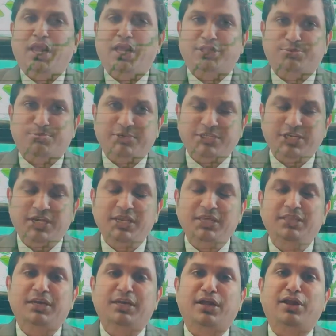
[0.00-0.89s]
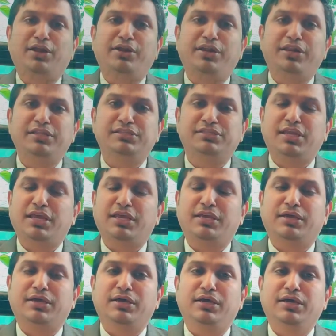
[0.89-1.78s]
especially the countries
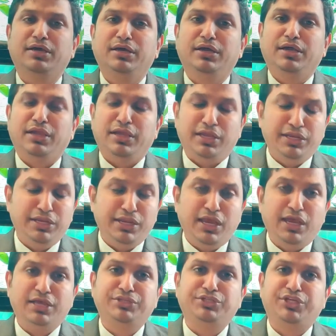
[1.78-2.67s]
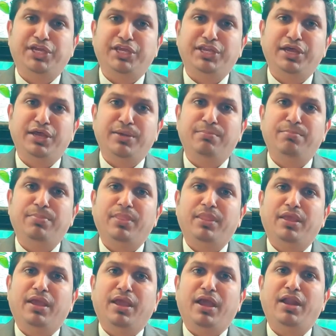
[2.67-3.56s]
like India, China
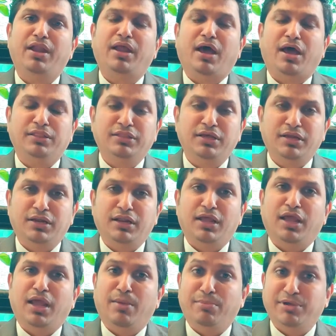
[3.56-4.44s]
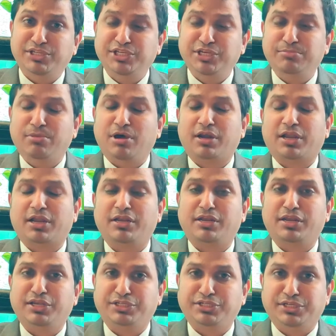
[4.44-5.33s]
and other emerging
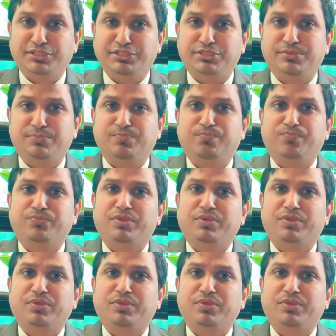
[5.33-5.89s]
market nations.